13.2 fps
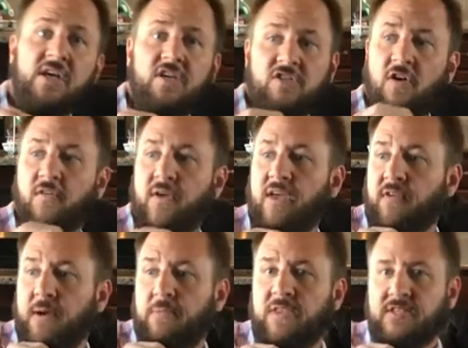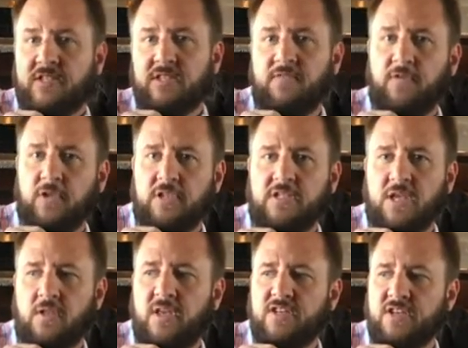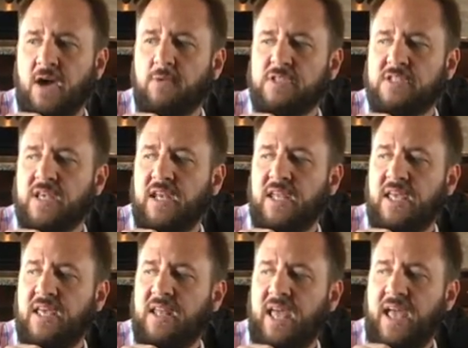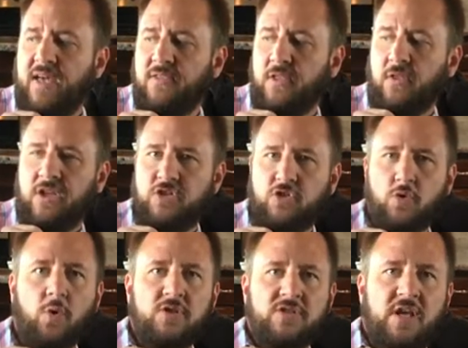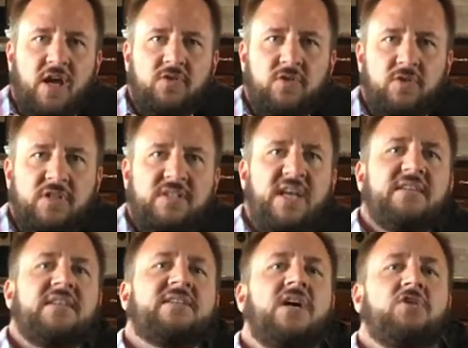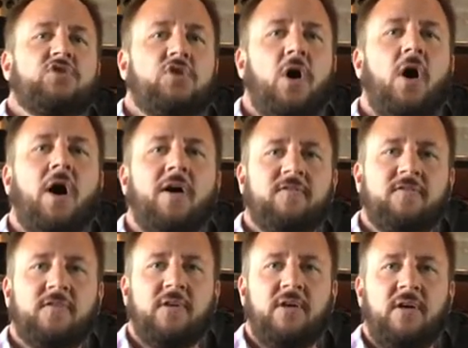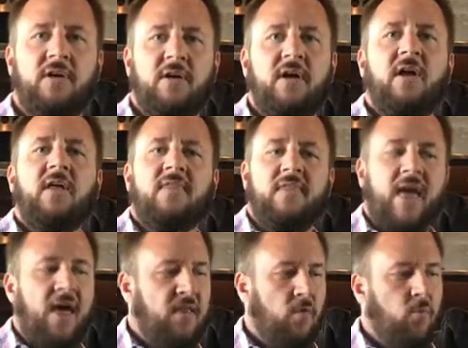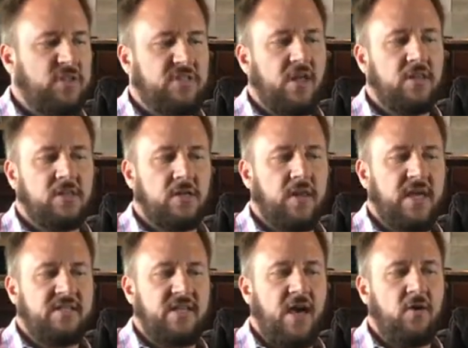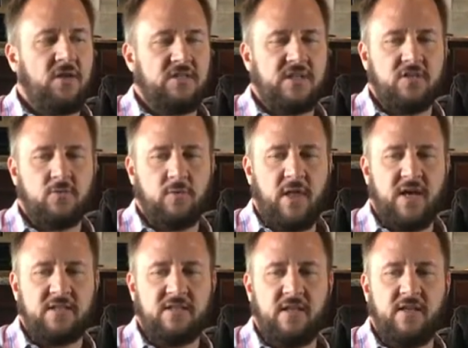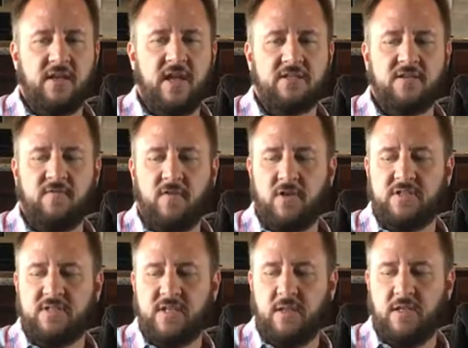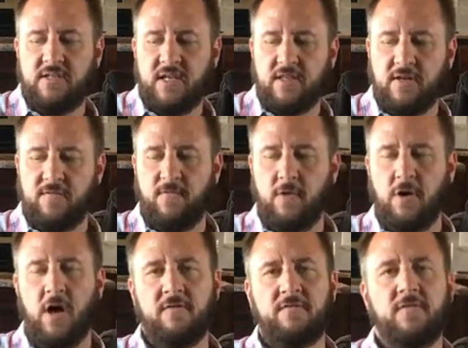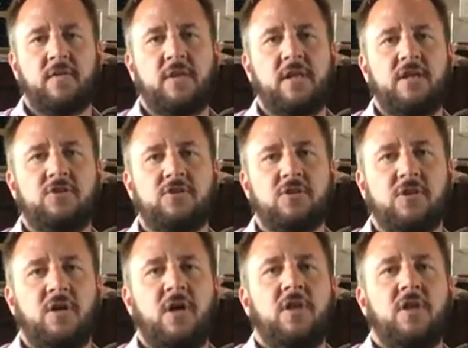So if this is the foot that's on the leash, I would slide it and the leash towards Gunther to take the tension off. And then once Gunther lays down and he's nice and relaxed, then the guests can very subtly take their foot off of the leash.